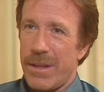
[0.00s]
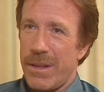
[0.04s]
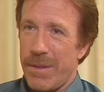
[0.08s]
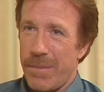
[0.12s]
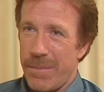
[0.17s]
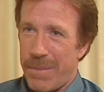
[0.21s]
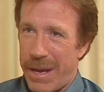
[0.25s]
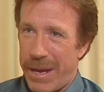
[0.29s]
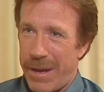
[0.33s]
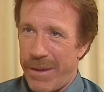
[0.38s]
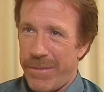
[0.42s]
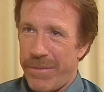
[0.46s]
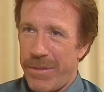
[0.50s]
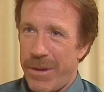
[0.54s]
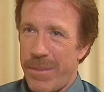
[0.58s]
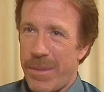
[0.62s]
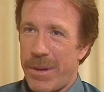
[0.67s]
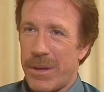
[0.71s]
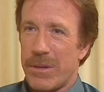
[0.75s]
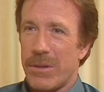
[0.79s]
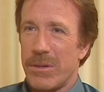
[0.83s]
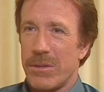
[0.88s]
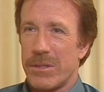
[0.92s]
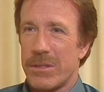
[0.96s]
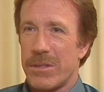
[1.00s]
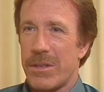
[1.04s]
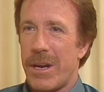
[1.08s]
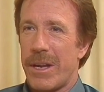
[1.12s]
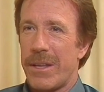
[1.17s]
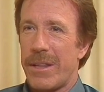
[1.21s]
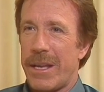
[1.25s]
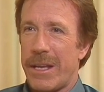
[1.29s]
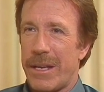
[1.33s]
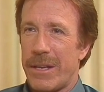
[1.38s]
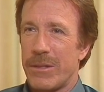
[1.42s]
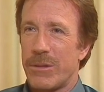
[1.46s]
my female co-star, I
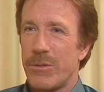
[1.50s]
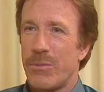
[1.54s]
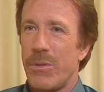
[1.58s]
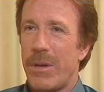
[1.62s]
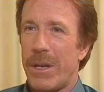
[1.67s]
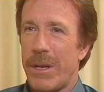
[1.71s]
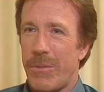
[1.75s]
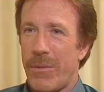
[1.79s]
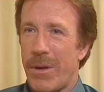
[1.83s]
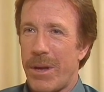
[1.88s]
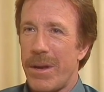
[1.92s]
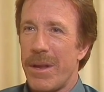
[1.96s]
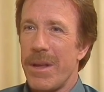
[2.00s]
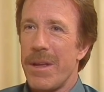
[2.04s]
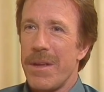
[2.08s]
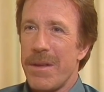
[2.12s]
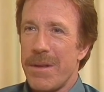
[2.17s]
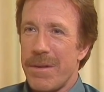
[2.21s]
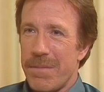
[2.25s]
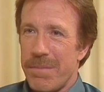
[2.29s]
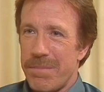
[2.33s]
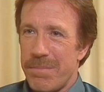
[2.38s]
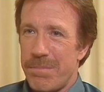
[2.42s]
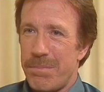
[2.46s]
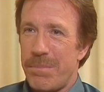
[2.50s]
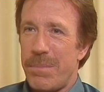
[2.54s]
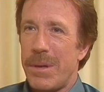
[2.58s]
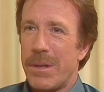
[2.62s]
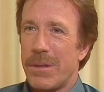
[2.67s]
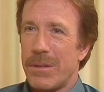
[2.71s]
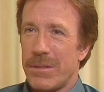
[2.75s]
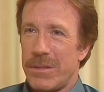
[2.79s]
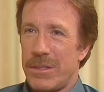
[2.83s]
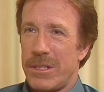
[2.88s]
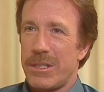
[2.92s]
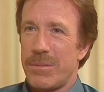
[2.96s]
think, is really what
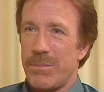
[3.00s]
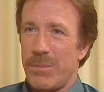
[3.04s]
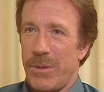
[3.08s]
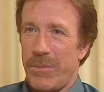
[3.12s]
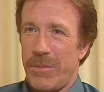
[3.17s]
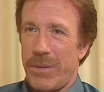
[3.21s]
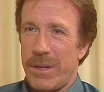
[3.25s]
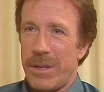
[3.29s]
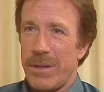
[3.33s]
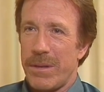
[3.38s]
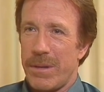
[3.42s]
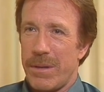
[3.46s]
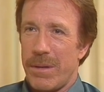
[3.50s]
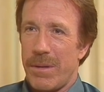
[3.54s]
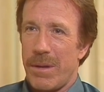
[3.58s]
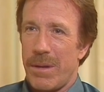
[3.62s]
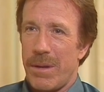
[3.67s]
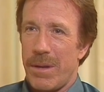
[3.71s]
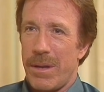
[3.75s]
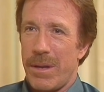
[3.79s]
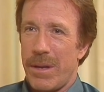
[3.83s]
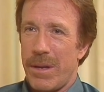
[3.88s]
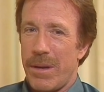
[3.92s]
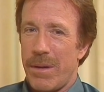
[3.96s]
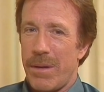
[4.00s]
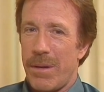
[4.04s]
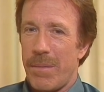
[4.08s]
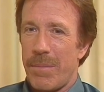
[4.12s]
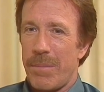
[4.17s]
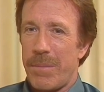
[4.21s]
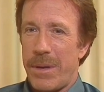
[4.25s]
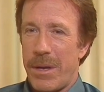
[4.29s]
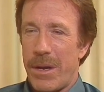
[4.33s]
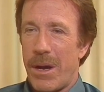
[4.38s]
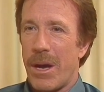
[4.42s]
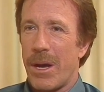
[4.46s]
builds this movie
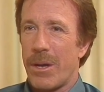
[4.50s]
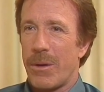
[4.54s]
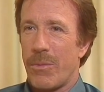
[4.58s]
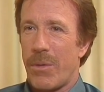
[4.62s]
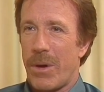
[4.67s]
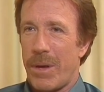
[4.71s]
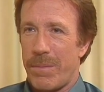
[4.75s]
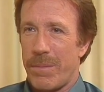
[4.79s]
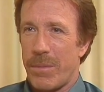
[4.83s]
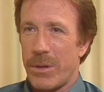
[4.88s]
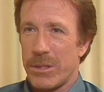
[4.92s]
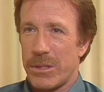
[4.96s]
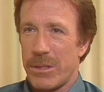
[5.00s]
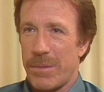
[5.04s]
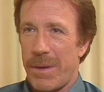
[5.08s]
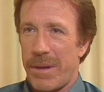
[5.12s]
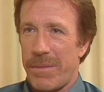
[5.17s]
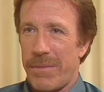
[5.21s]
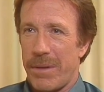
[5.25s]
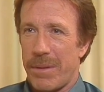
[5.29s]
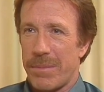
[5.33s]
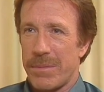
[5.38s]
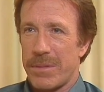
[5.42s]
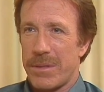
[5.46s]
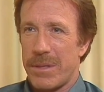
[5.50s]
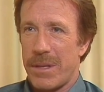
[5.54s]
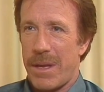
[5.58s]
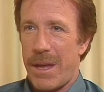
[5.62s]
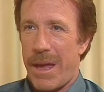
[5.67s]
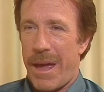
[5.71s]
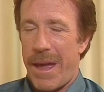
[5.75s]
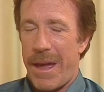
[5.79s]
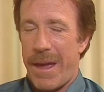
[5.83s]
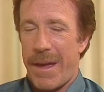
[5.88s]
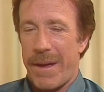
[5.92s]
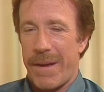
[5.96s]
beyond what most of my films
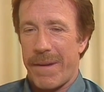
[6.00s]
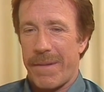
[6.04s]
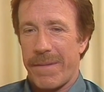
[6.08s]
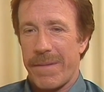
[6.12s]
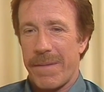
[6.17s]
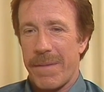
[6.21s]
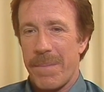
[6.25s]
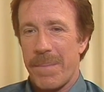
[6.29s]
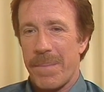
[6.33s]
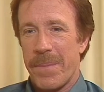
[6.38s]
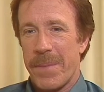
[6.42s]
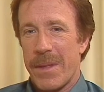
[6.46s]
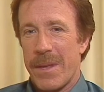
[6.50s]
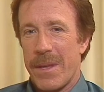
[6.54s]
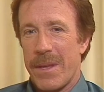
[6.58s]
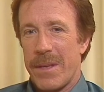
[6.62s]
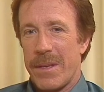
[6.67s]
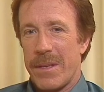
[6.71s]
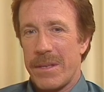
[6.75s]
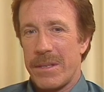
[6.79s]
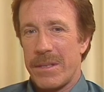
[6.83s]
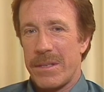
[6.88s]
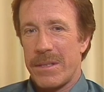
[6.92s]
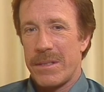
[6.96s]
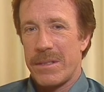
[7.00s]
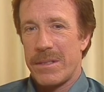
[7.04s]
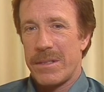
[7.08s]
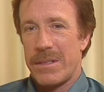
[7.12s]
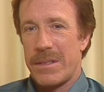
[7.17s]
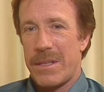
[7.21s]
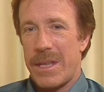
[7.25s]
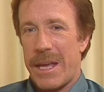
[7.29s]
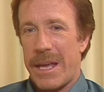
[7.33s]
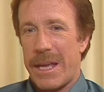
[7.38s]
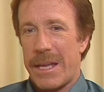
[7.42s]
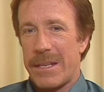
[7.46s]
have, is
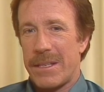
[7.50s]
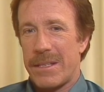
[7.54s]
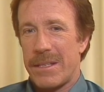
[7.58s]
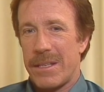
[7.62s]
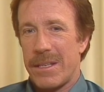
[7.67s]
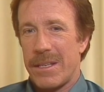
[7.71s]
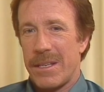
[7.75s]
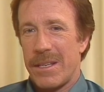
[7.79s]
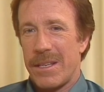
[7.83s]
that,